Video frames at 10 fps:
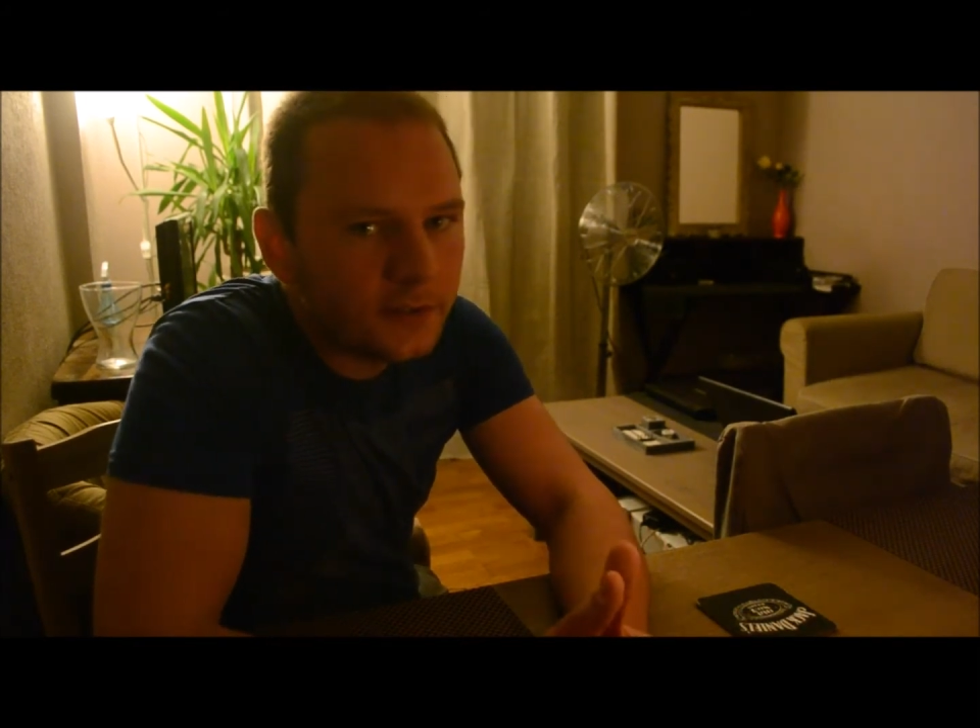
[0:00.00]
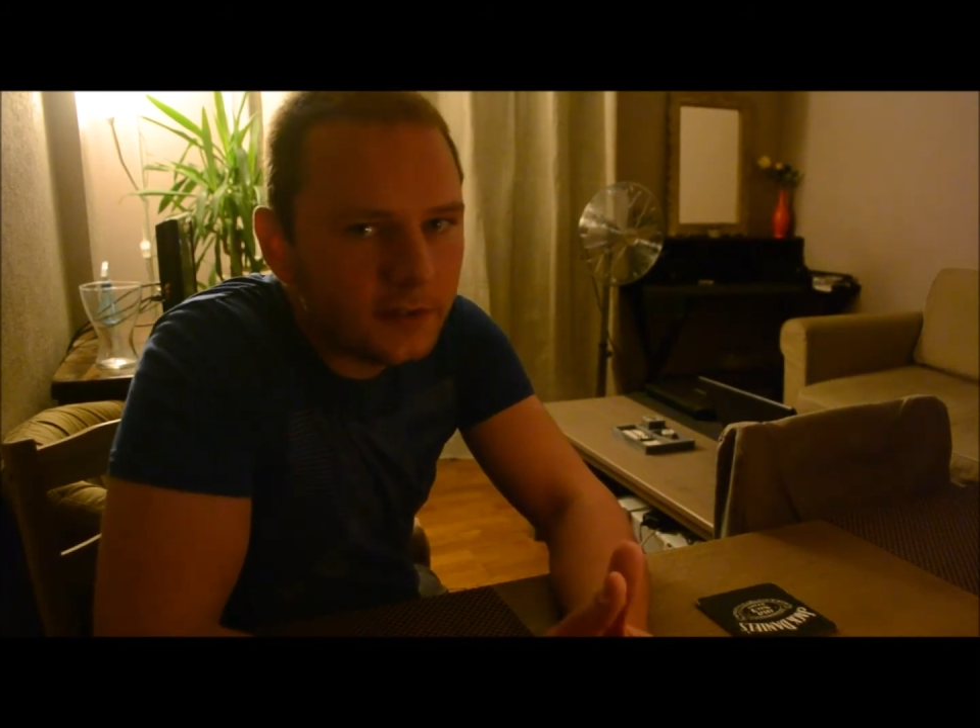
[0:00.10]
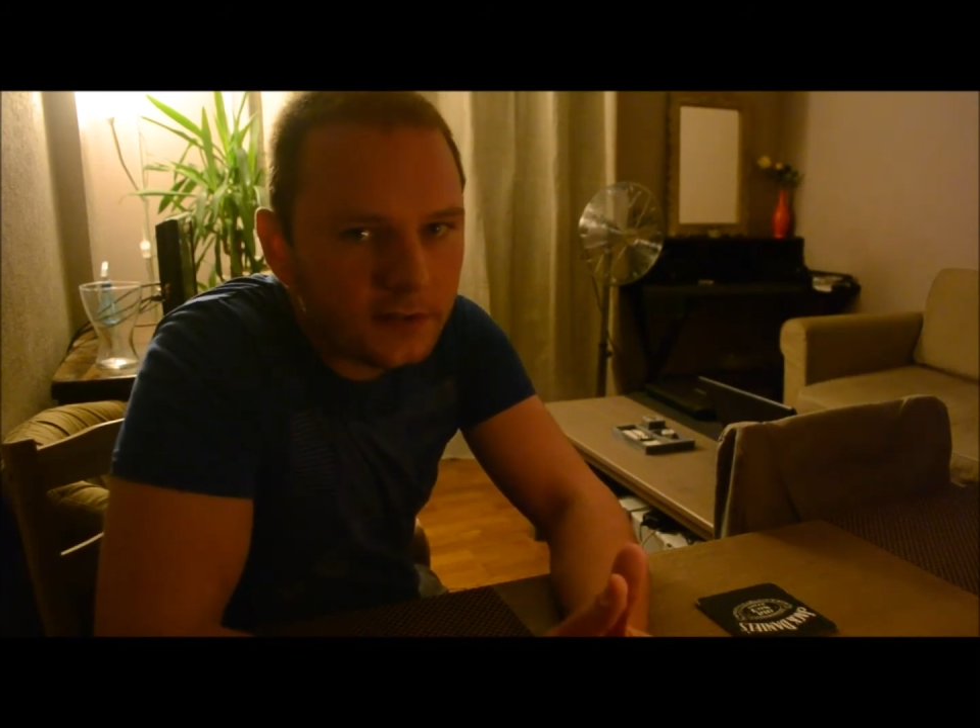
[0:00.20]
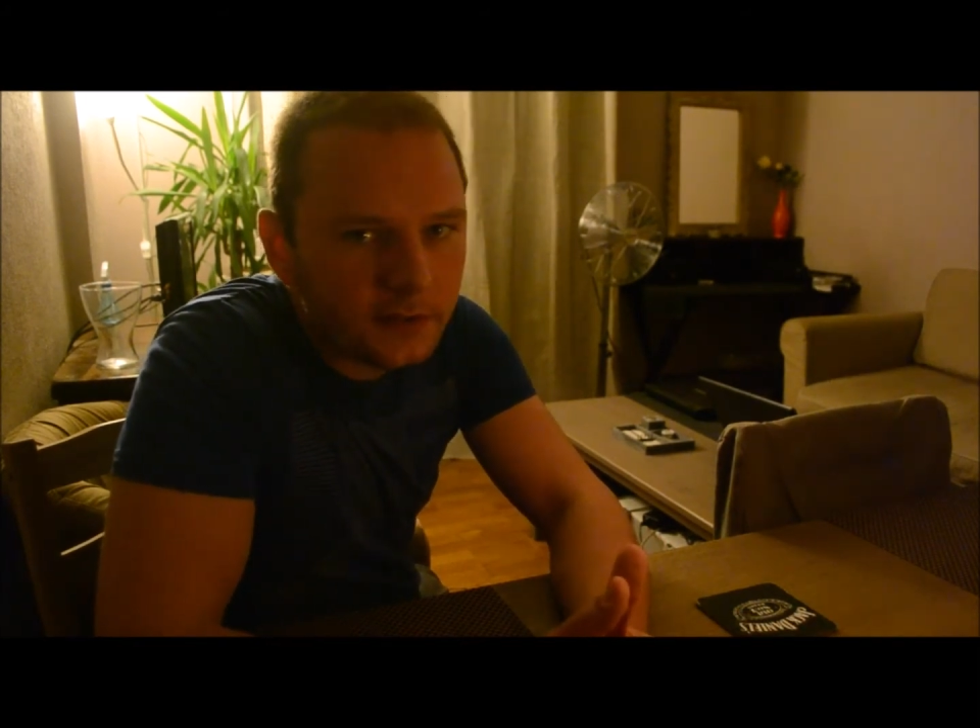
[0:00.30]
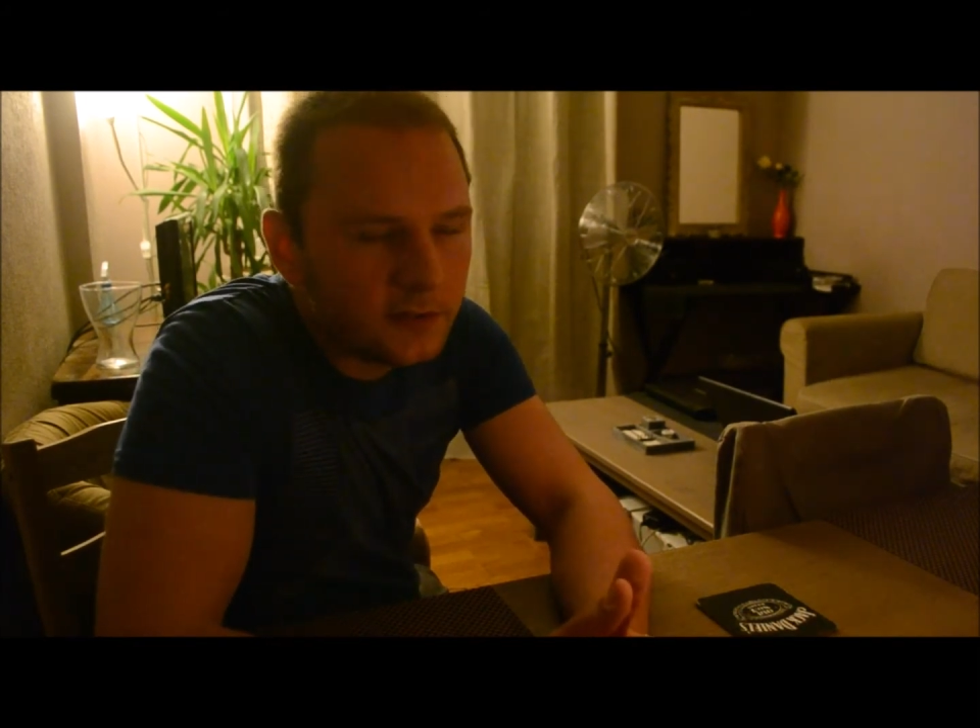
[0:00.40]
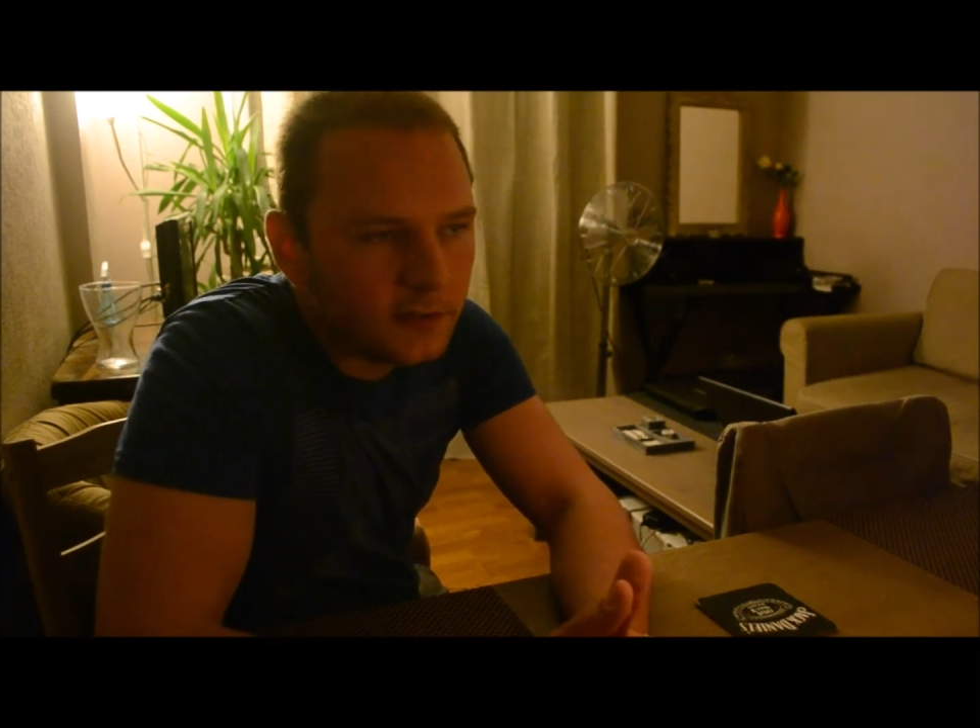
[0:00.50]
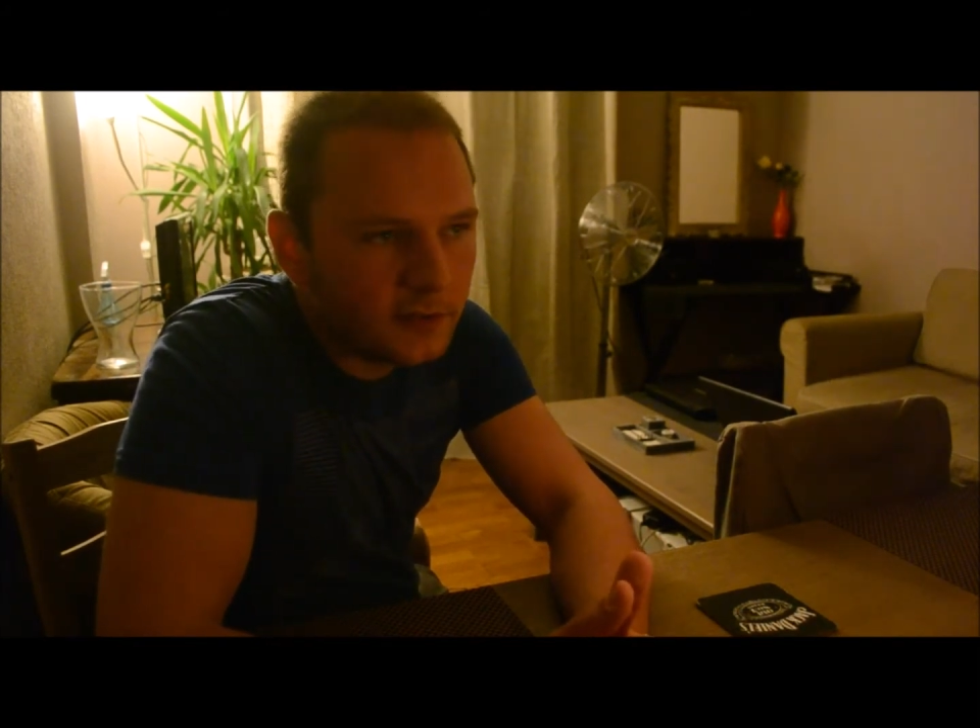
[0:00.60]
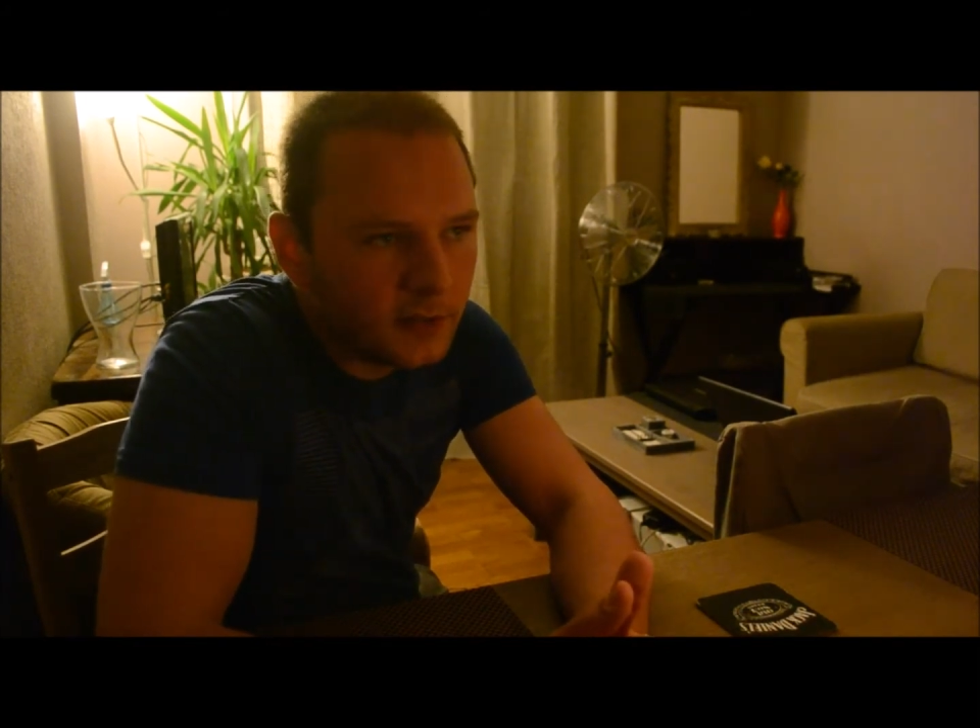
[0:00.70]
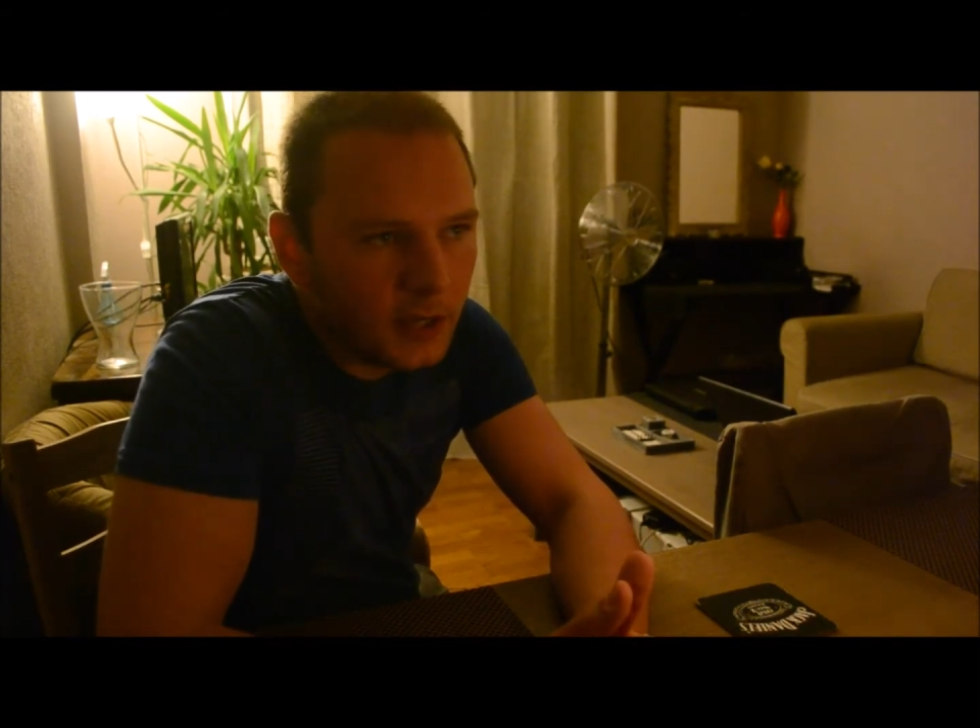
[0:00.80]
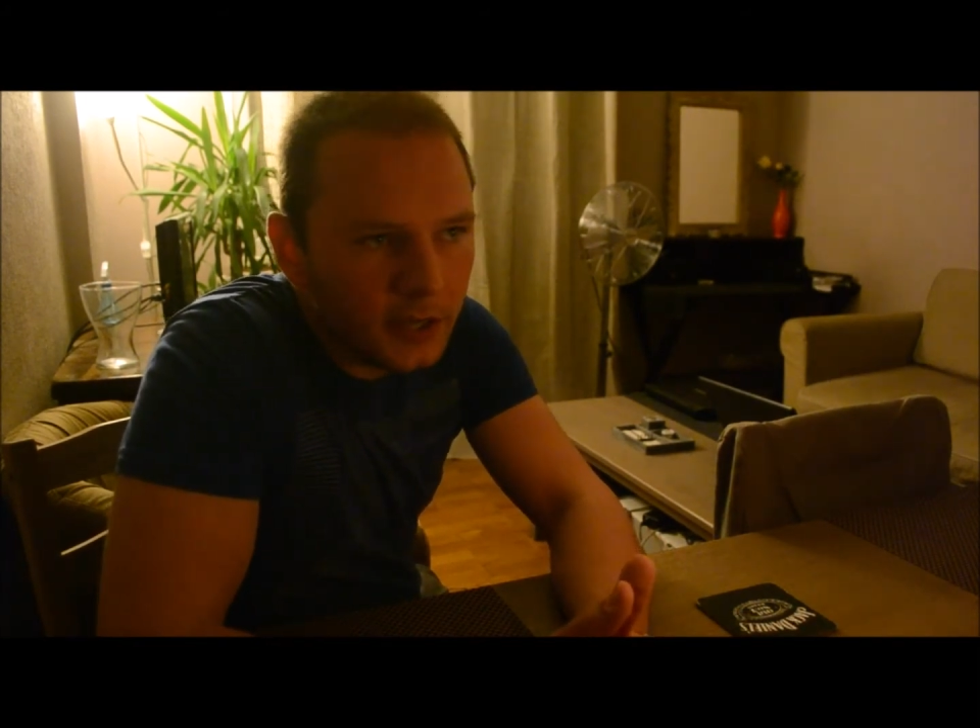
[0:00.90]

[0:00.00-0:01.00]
this